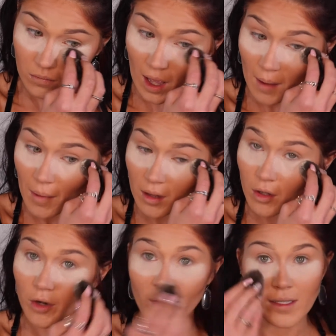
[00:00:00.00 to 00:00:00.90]
I may
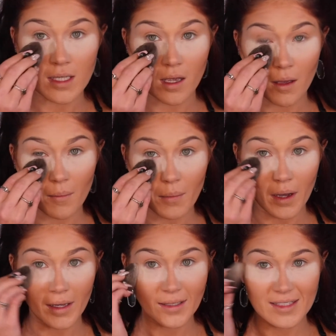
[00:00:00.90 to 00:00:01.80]
look crazy,
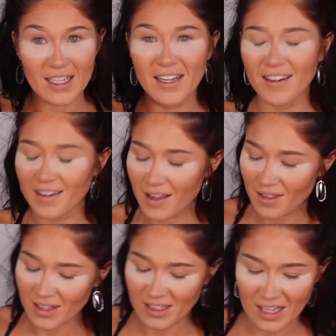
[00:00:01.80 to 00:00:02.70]
but
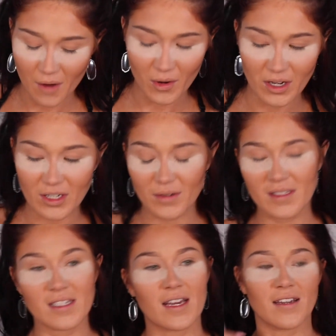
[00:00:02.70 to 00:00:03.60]
this is how we're going to do
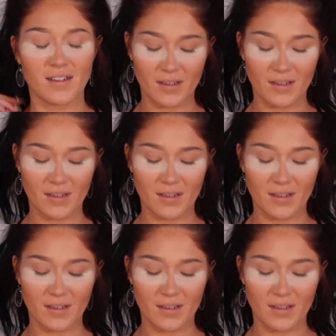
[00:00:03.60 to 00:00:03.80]
it today.